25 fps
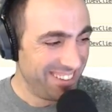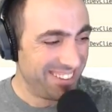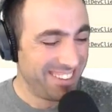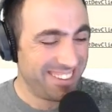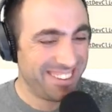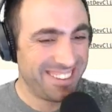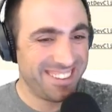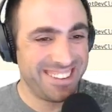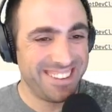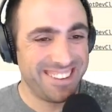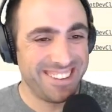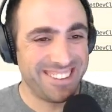
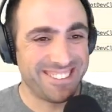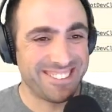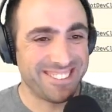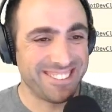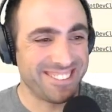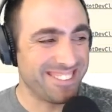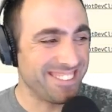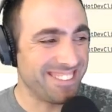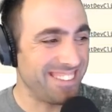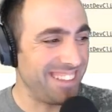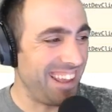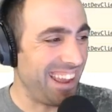It's
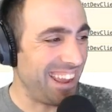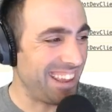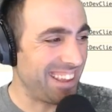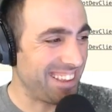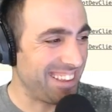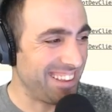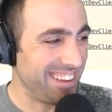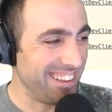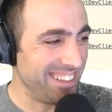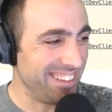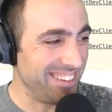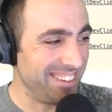a Slack
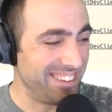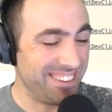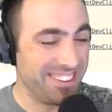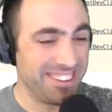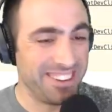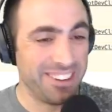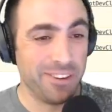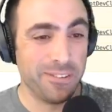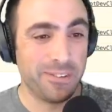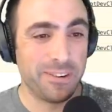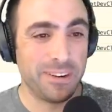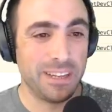killer.
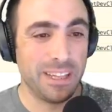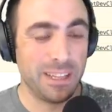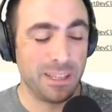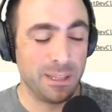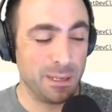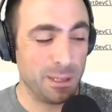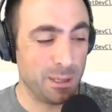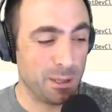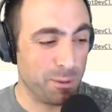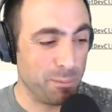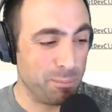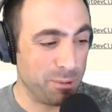No, we're not
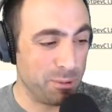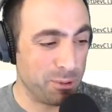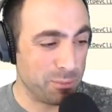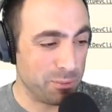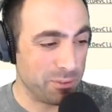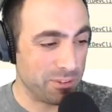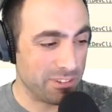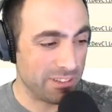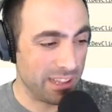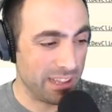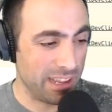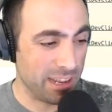going to compete
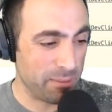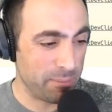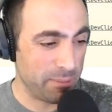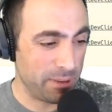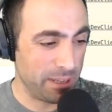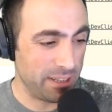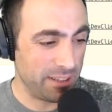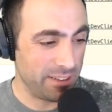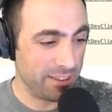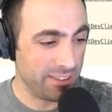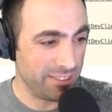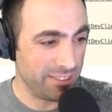with Slack, man.